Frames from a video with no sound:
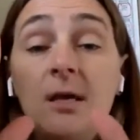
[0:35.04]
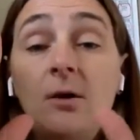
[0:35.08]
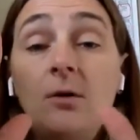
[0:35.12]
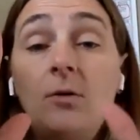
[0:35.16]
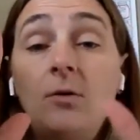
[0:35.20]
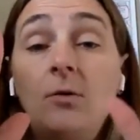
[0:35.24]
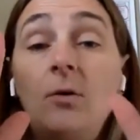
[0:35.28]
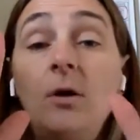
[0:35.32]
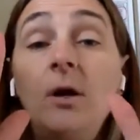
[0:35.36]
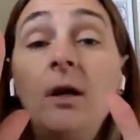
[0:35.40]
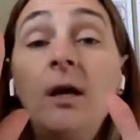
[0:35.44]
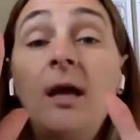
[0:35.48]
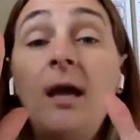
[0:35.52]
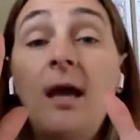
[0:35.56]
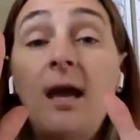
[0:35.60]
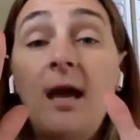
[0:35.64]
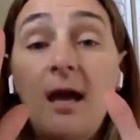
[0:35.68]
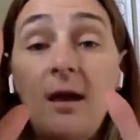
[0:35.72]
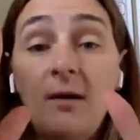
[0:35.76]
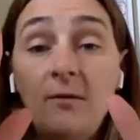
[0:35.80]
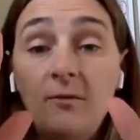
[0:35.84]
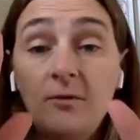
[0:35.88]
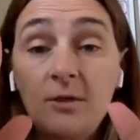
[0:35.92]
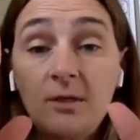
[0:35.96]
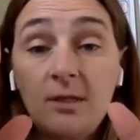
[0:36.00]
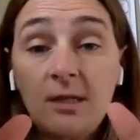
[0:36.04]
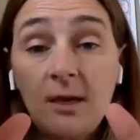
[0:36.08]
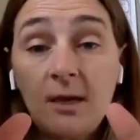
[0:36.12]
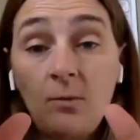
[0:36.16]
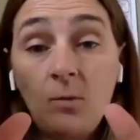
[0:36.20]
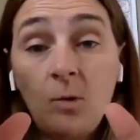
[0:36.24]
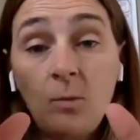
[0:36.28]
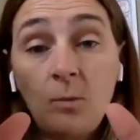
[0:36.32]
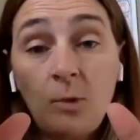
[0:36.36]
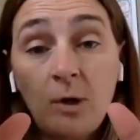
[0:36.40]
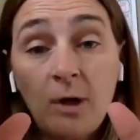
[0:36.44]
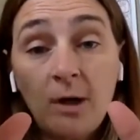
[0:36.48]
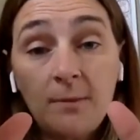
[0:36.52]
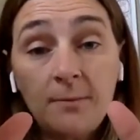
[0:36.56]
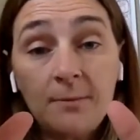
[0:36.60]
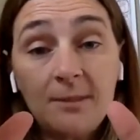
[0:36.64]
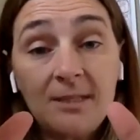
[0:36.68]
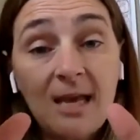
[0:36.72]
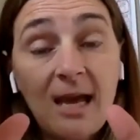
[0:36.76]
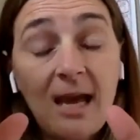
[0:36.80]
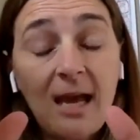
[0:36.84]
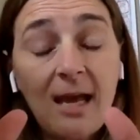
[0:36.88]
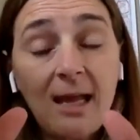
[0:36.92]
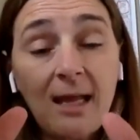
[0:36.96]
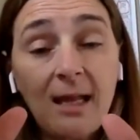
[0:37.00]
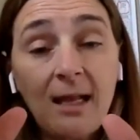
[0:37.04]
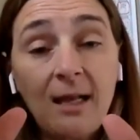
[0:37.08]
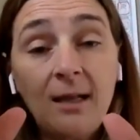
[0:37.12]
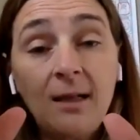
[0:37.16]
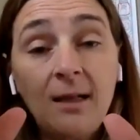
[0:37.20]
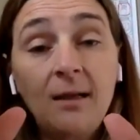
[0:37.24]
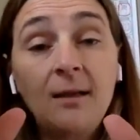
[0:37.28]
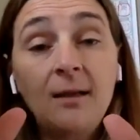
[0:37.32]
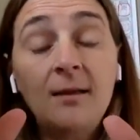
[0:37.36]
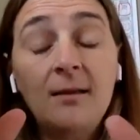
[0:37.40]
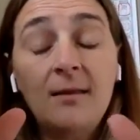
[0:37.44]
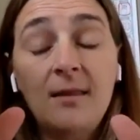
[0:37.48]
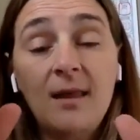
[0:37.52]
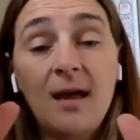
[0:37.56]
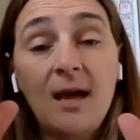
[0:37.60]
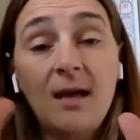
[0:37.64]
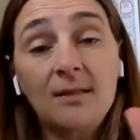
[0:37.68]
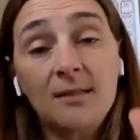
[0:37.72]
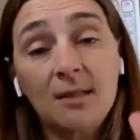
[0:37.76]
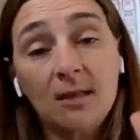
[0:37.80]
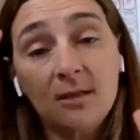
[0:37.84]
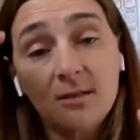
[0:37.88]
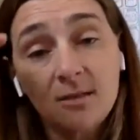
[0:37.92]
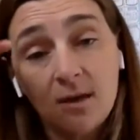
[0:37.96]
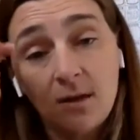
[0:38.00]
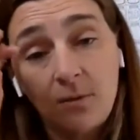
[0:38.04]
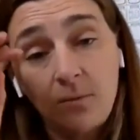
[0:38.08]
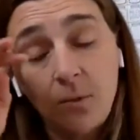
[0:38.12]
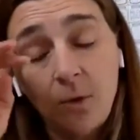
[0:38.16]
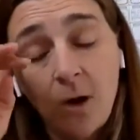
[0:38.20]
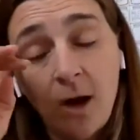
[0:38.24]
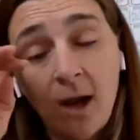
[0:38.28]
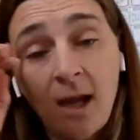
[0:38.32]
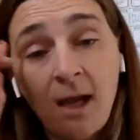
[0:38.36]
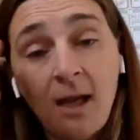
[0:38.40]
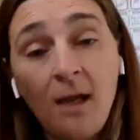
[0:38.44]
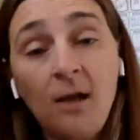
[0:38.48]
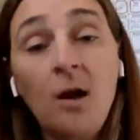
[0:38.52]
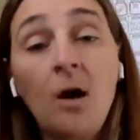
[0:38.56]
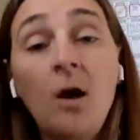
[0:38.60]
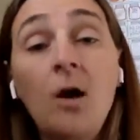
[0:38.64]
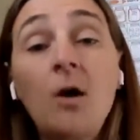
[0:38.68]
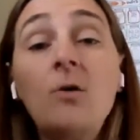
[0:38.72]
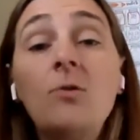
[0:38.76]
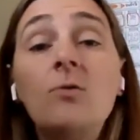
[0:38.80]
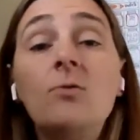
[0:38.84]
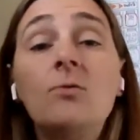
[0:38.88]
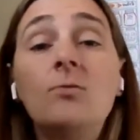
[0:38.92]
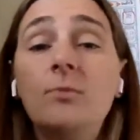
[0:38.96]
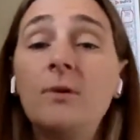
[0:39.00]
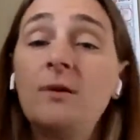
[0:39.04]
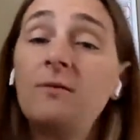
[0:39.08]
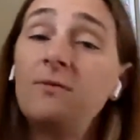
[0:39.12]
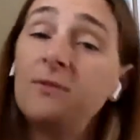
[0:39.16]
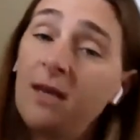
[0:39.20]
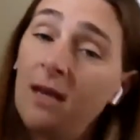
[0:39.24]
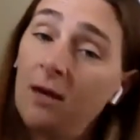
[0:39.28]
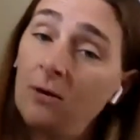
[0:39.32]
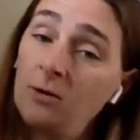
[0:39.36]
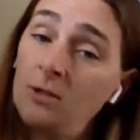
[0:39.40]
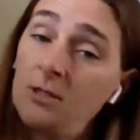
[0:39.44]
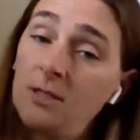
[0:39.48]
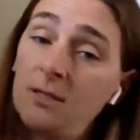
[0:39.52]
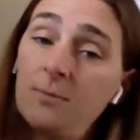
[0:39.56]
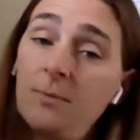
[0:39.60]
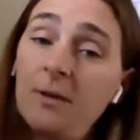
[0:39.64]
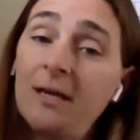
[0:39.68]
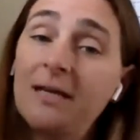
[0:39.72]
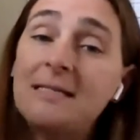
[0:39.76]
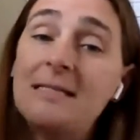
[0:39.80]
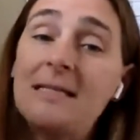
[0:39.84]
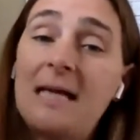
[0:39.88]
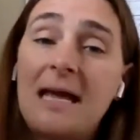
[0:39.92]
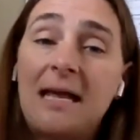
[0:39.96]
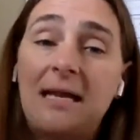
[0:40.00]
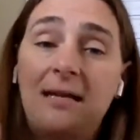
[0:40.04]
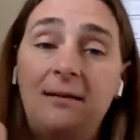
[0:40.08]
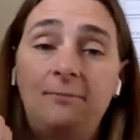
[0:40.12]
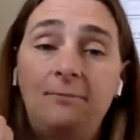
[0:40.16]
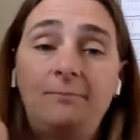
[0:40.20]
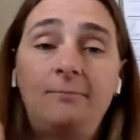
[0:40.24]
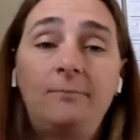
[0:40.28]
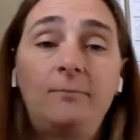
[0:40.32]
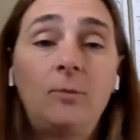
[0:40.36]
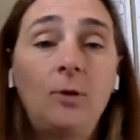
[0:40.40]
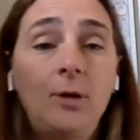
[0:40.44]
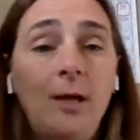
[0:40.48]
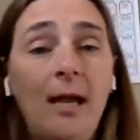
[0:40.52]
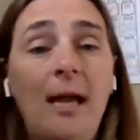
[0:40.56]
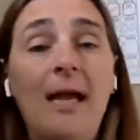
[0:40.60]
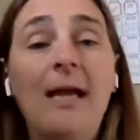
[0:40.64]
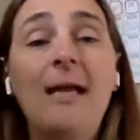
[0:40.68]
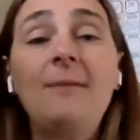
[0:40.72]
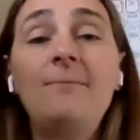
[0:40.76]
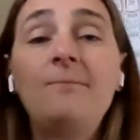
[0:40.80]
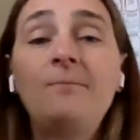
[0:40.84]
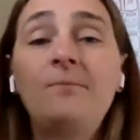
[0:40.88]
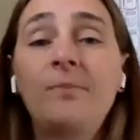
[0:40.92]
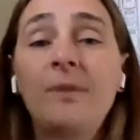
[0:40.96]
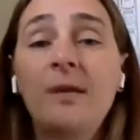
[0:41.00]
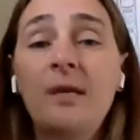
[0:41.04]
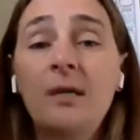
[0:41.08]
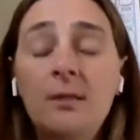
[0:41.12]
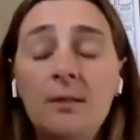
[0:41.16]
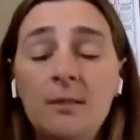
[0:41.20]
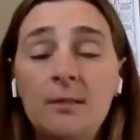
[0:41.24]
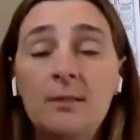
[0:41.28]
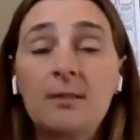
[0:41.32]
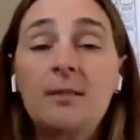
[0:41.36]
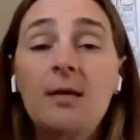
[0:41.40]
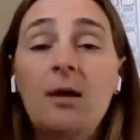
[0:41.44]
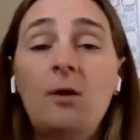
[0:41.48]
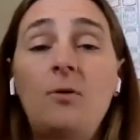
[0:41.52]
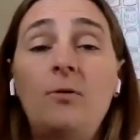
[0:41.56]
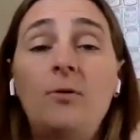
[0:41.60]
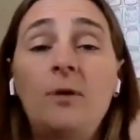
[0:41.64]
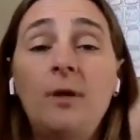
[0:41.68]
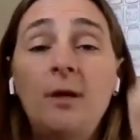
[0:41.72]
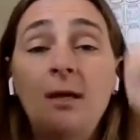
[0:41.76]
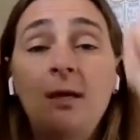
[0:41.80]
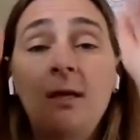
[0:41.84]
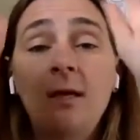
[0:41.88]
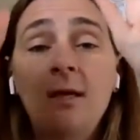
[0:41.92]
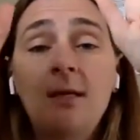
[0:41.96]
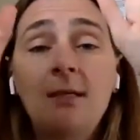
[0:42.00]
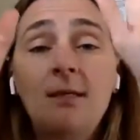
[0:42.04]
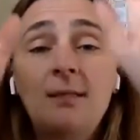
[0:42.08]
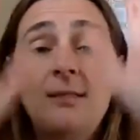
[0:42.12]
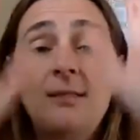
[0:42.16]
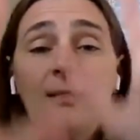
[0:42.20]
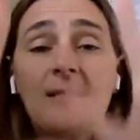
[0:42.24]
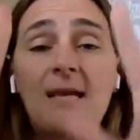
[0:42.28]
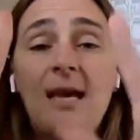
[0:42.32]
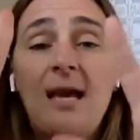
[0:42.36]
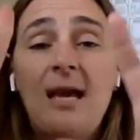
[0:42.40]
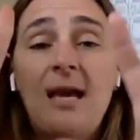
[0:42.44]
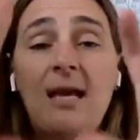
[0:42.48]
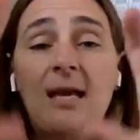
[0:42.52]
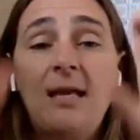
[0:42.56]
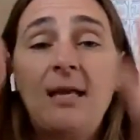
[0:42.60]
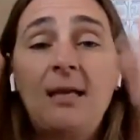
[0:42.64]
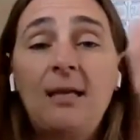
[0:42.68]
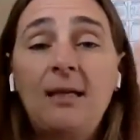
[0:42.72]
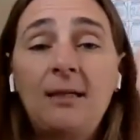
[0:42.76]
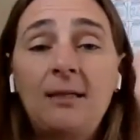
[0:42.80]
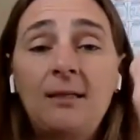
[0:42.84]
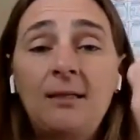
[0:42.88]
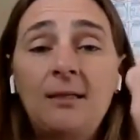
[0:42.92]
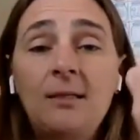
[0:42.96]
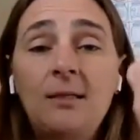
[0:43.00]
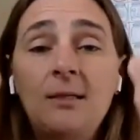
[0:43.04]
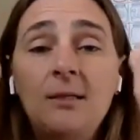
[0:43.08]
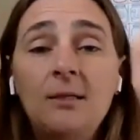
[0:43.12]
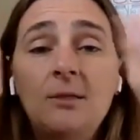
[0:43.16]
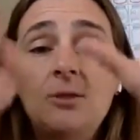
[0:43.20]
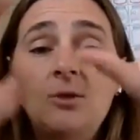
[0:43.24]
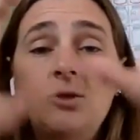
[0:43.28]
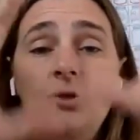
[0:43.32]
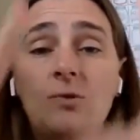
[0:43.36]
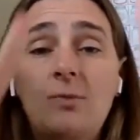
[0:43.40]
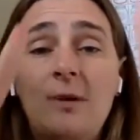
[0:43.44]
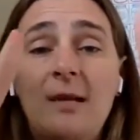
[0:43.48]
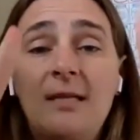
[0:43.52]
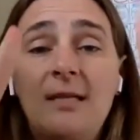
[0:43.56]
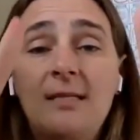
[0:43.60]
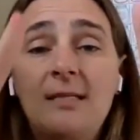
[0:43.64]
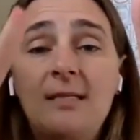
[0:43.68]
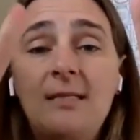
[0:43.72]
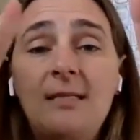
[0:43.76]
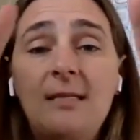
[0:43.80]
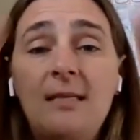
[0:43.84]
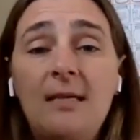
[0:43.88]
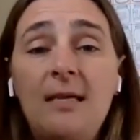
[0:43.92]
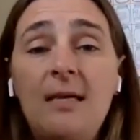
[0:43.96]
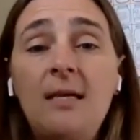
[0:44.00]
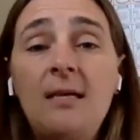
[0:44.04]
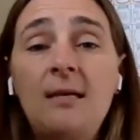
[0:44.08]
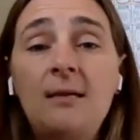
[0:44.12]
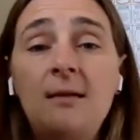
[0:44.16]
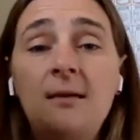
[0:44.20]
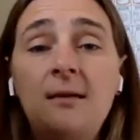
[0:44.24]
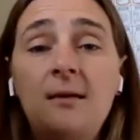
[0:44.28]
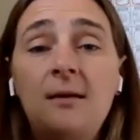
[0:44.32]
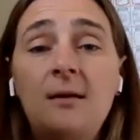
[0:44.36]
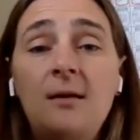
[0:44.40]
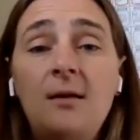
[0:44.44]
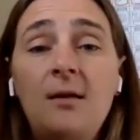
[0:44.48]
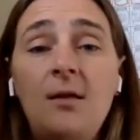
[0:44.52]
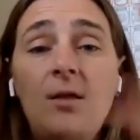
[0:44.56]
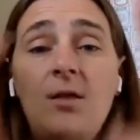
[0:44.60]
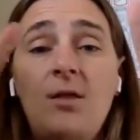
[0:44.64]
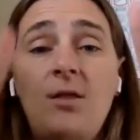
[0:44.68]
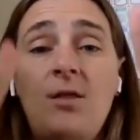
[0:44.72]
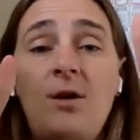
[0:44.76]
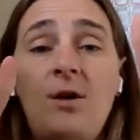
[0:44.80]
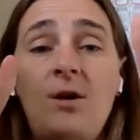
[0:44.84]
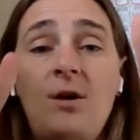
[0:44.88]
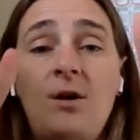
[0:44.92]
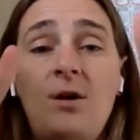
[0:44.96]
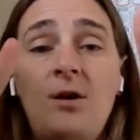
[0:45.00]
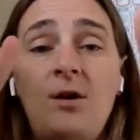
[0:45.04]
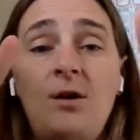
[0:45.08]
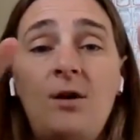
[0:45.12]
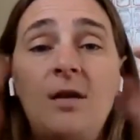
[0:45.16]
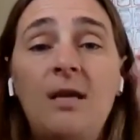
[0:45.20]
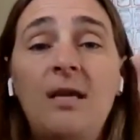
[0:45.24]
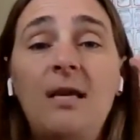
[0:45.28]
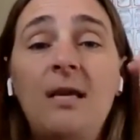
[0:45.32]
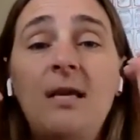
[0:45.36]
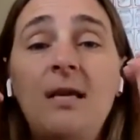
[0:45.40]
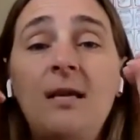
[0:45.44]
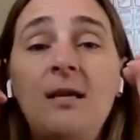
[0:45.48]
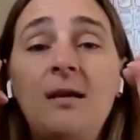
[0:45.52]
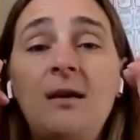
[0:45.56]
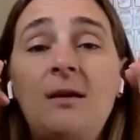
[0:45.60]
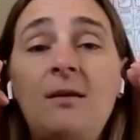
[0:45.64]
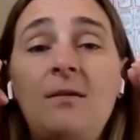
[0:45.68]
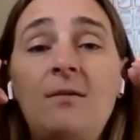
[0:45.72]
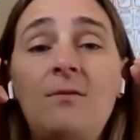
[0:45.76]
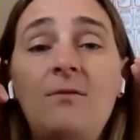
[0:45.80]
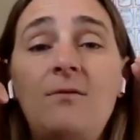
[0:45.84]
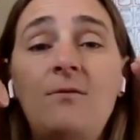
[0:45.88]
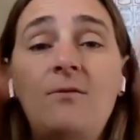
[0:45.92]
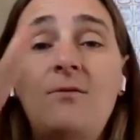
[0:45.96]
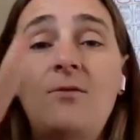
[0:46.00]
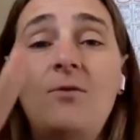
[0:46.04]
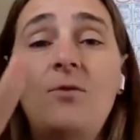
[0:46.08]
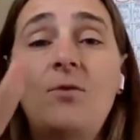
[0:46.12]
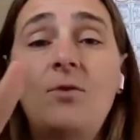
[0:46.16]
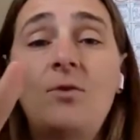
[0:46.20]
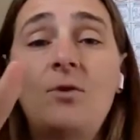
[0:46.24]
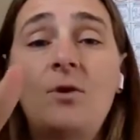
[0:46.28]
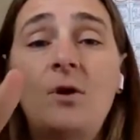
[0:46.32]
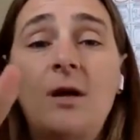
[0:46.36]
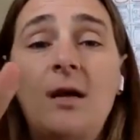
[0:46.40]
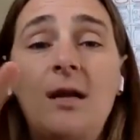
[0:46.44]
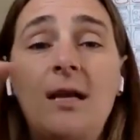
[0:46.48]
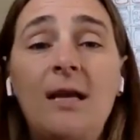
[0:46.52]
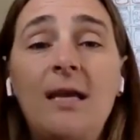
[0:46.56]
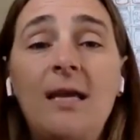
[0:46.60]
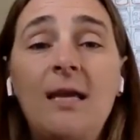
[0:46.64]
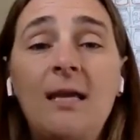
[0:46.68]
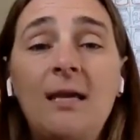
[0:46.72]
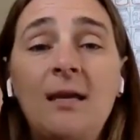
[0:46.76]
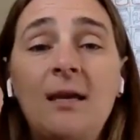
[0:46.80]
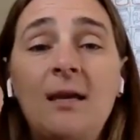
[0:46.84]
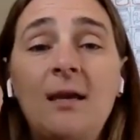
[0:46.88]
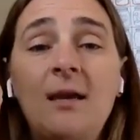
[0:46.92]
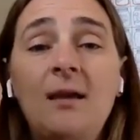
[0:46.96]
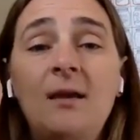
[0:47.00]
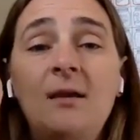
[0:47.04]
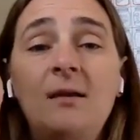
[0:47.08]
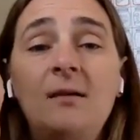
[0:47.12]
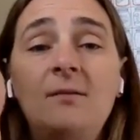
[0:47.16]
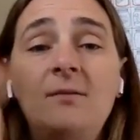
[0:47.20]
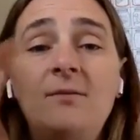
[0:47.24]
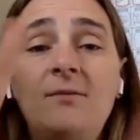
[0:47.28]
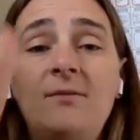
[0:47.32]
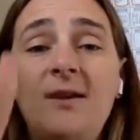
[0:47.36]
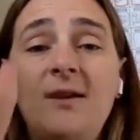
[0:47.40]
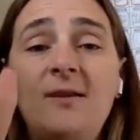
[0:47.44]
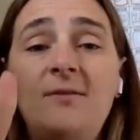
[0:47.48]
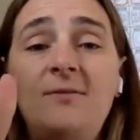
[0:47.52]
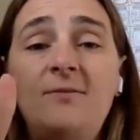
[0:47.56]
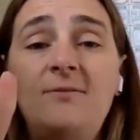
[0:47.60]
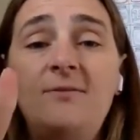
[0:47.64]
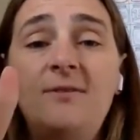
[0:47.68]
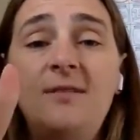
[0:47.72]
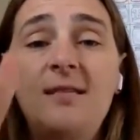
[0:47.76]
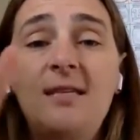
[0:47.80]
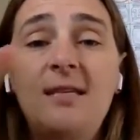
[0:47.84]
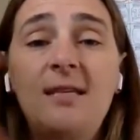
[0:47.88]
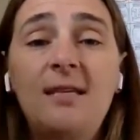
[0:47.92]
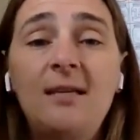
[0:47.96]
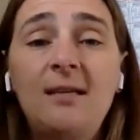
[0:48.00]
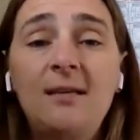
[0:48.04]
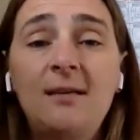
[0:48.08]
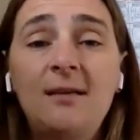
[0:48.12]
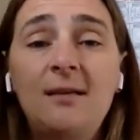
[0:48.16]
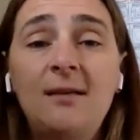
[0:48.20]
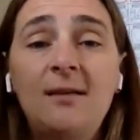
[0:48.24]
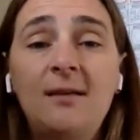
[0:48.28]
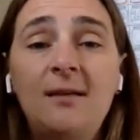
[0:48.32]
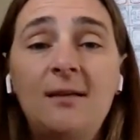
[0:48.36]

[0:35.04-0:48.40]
So every time we put up 10, that tells our brain, oh, we've counted by 10, okay? So 10, 20, 30, 40, 50,